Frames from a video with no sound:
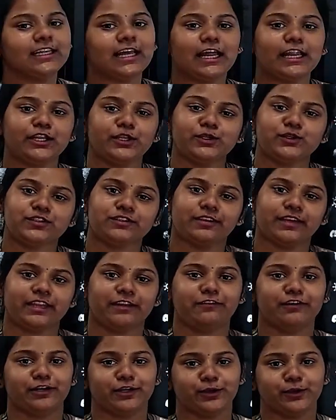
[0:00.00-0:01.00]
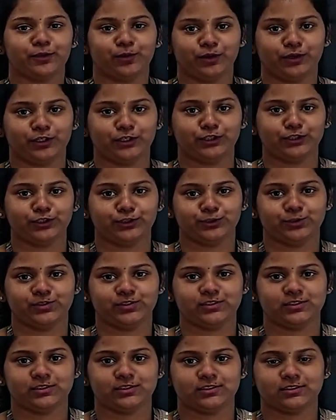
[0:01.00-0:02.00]
and use wherever you want to
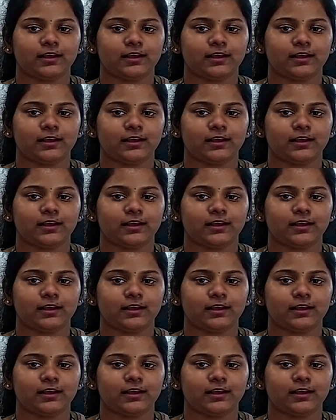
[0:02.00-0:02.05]
use.